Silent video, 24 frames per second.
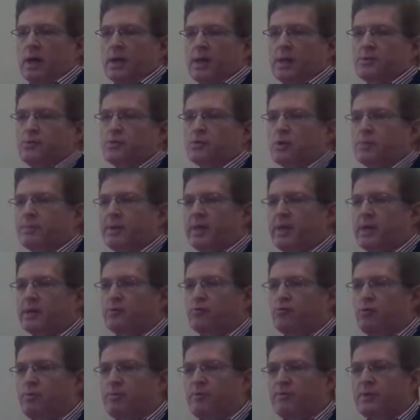And I talk about
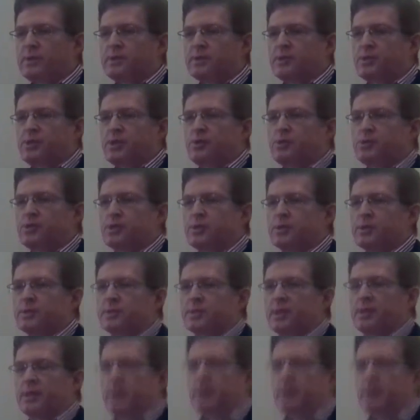that group of institutions